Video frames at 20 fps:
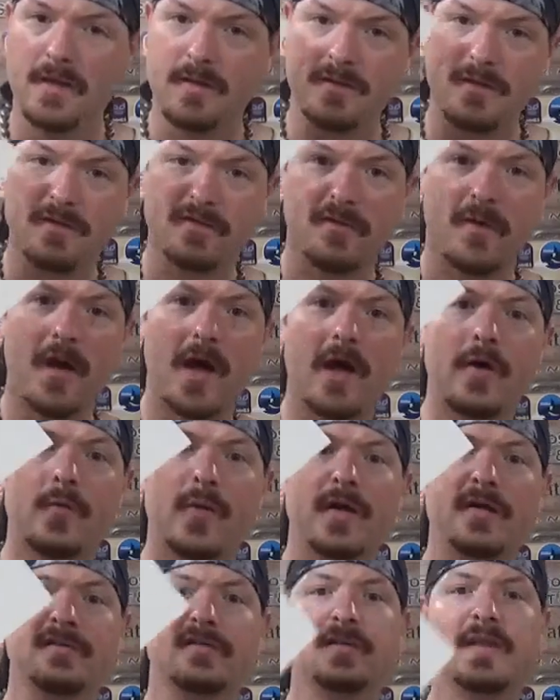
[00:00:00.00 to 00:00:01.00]
These are
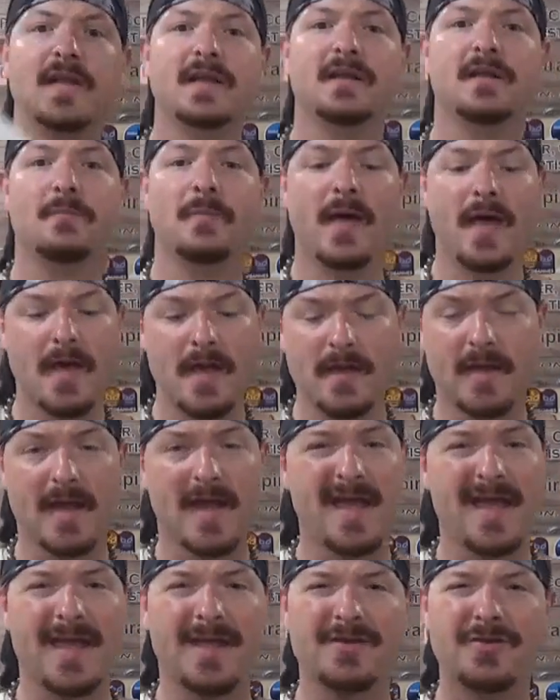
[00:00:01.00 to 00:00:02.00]
always neat to make,
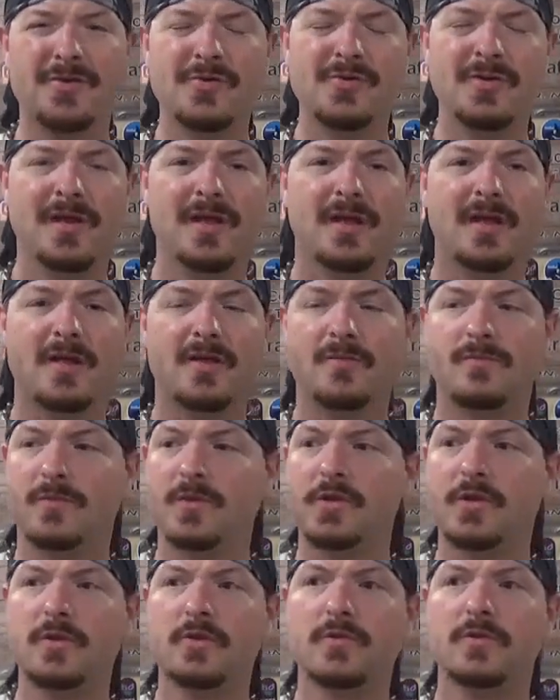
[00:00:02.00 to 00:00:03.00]
and you can get
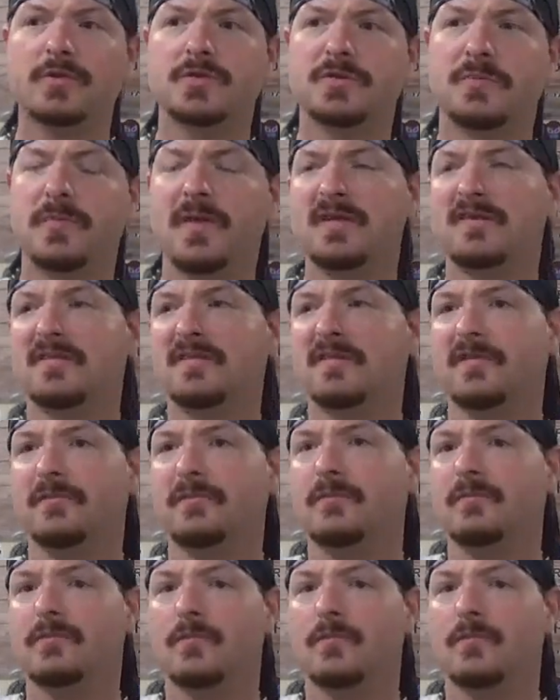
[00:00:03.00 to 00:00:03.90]
huge pieces of